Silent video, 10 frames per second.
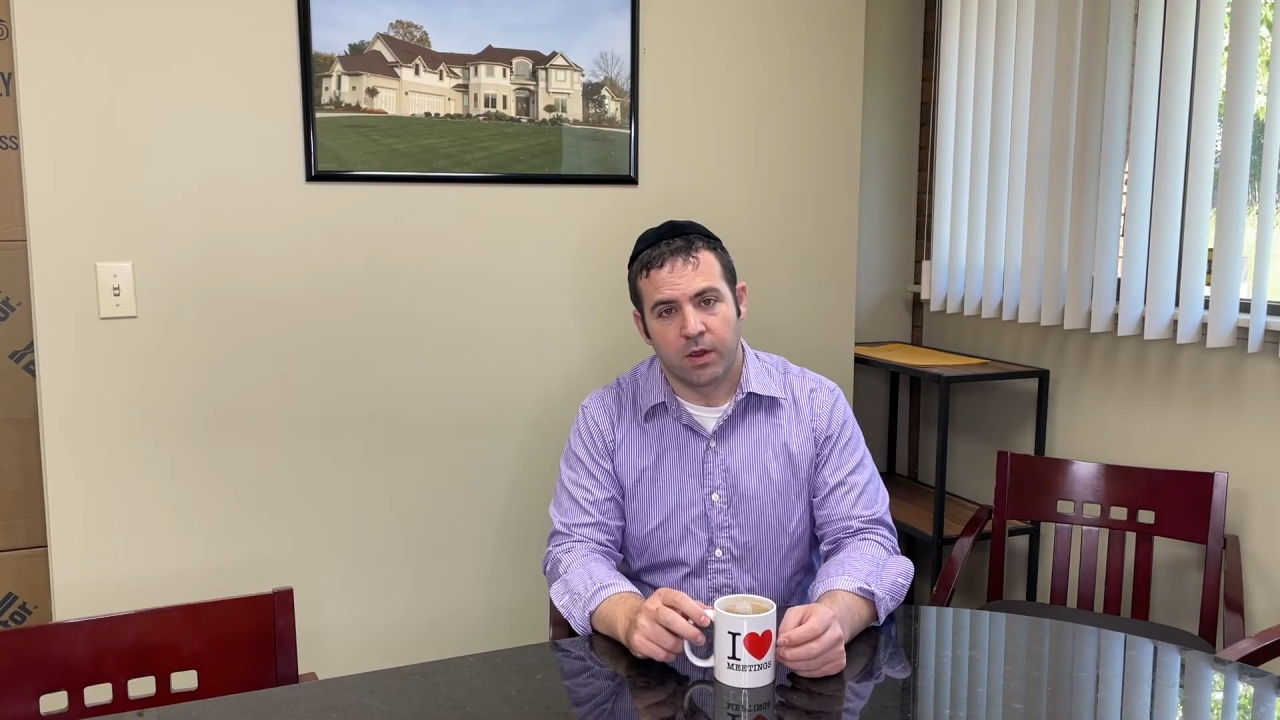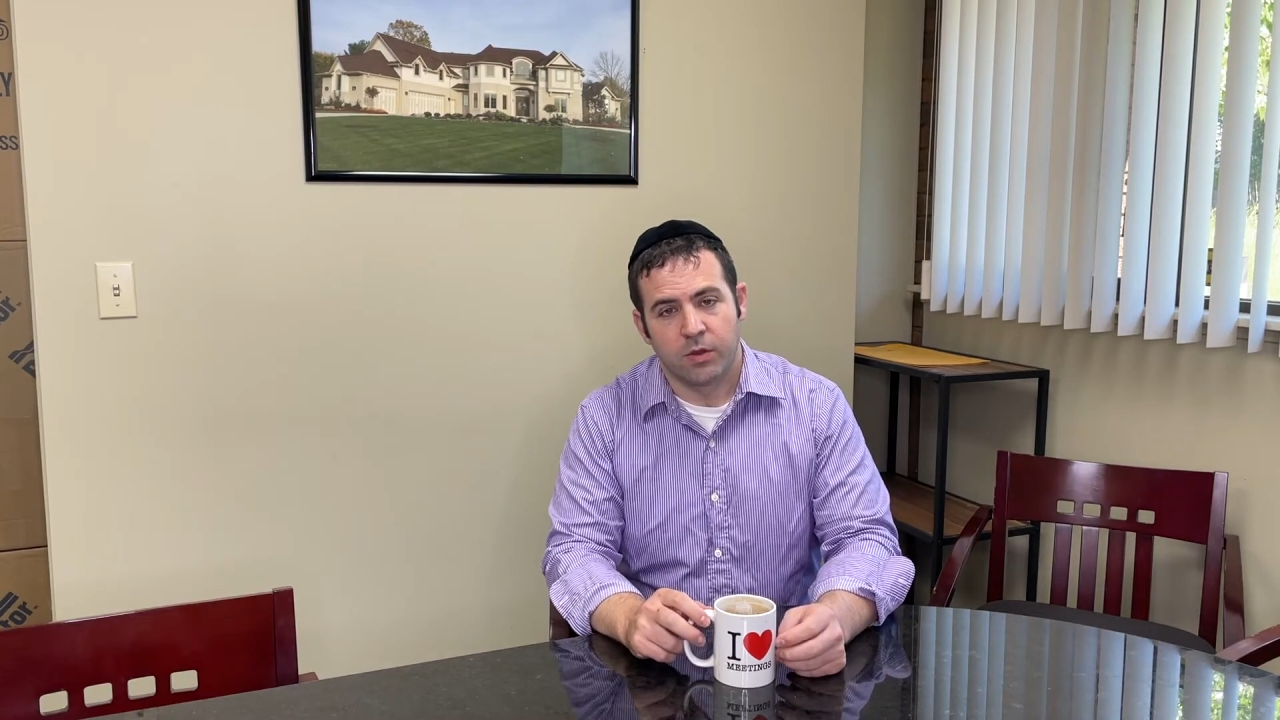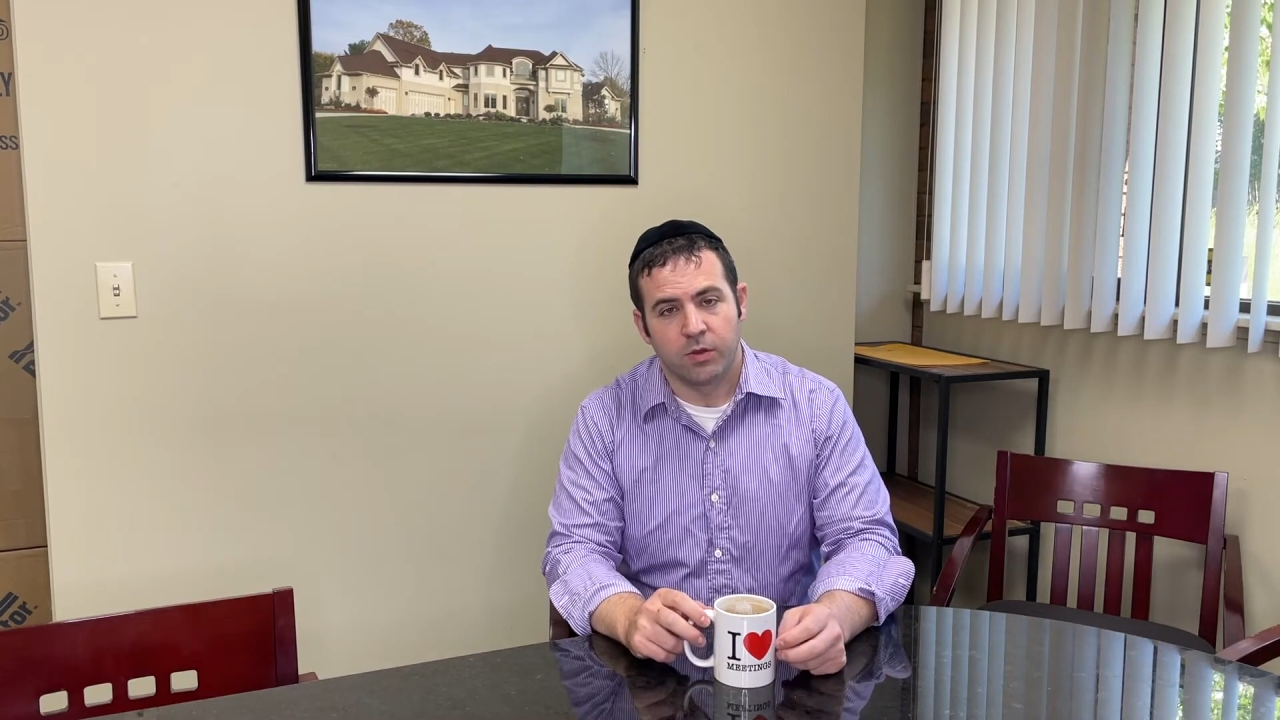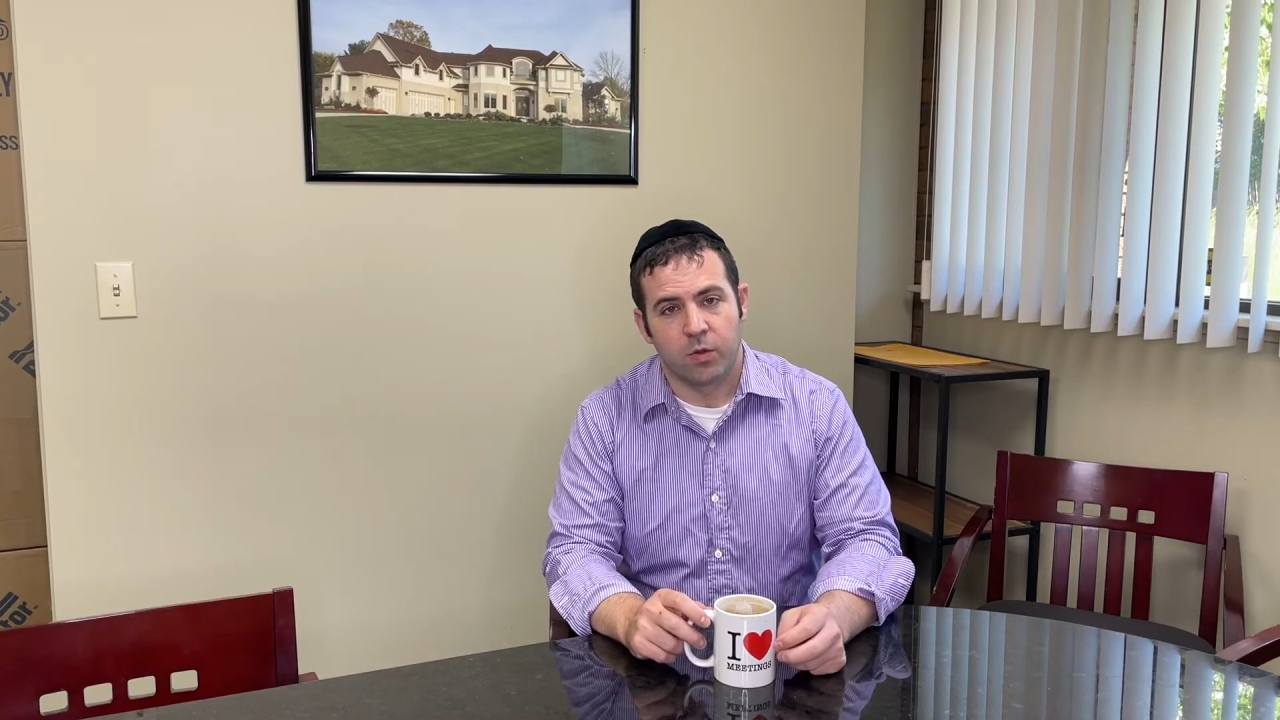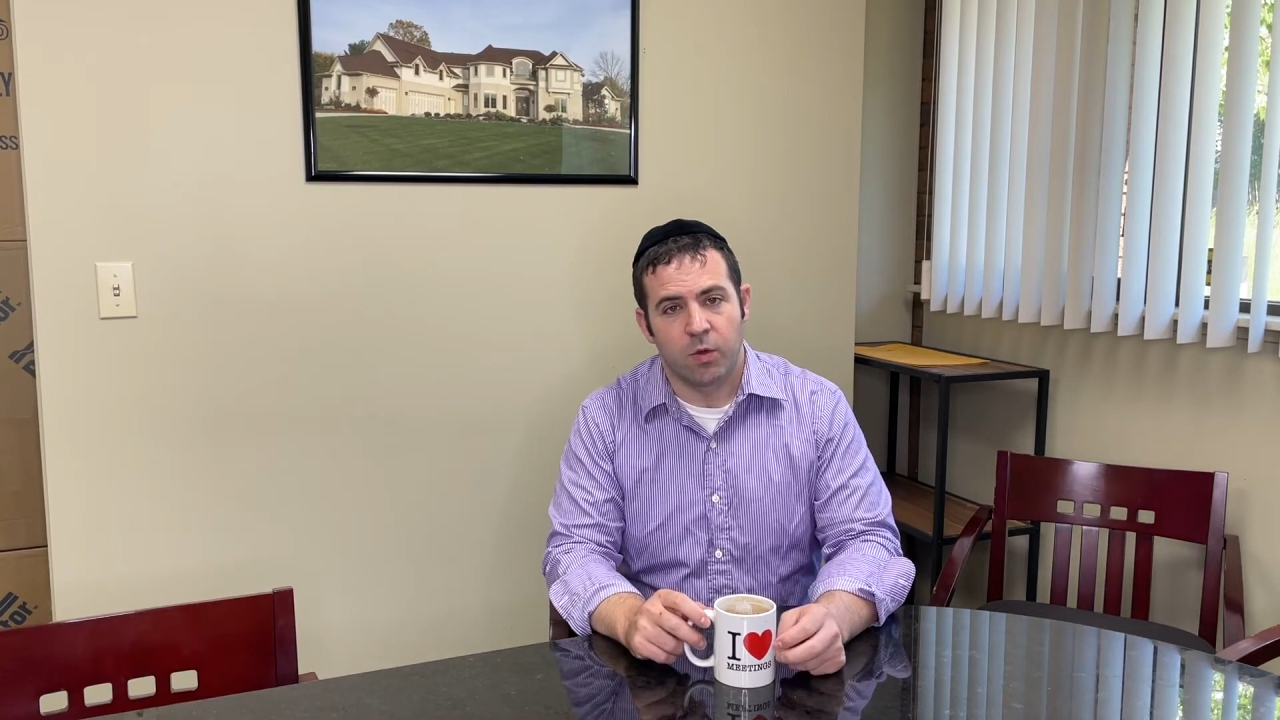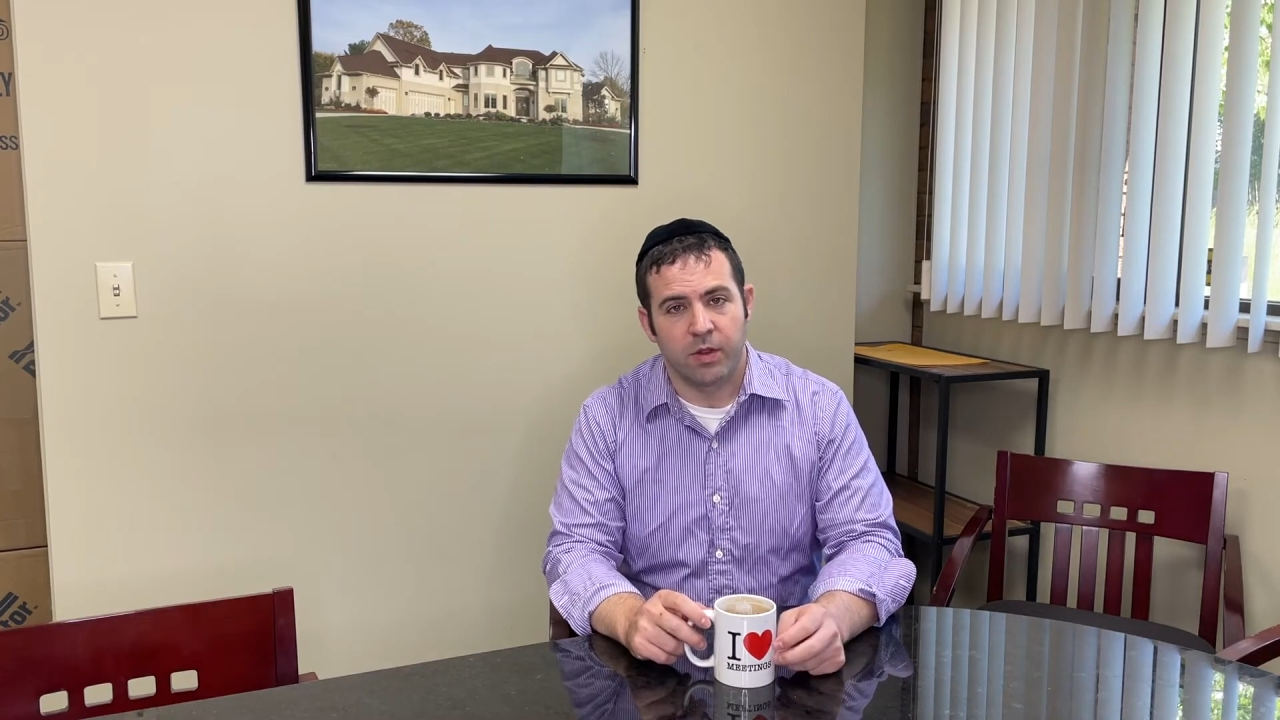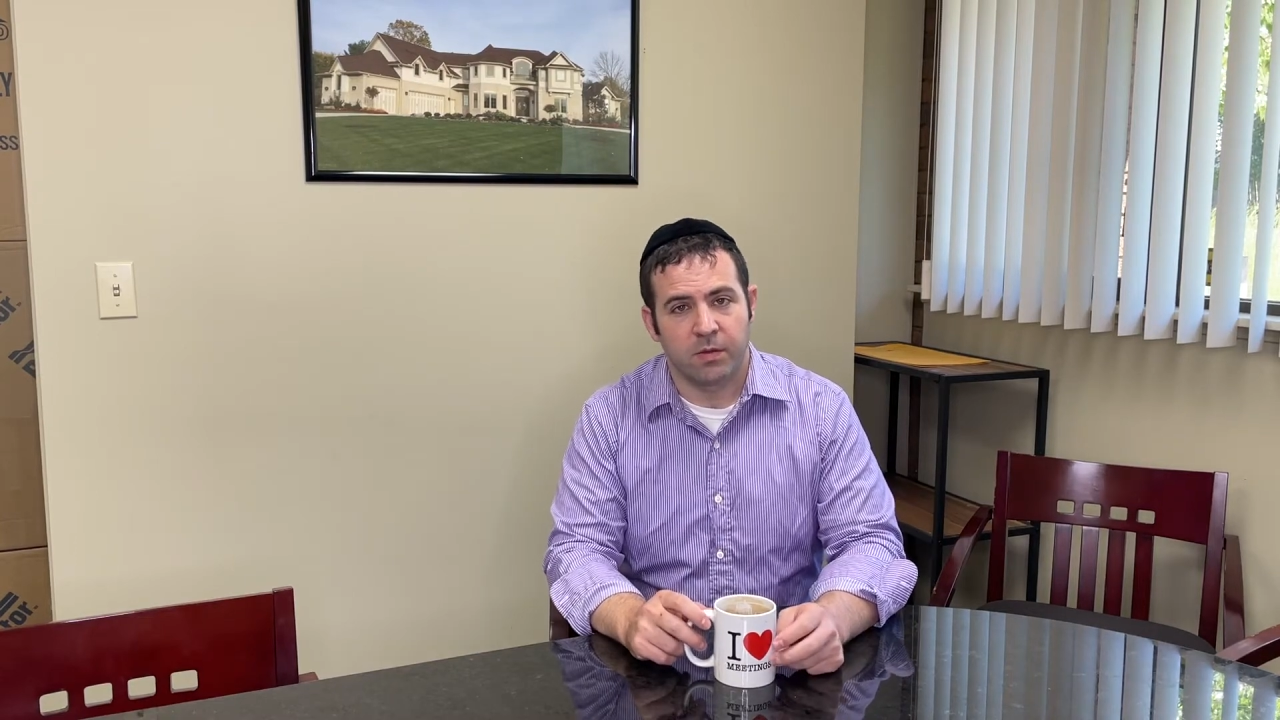So once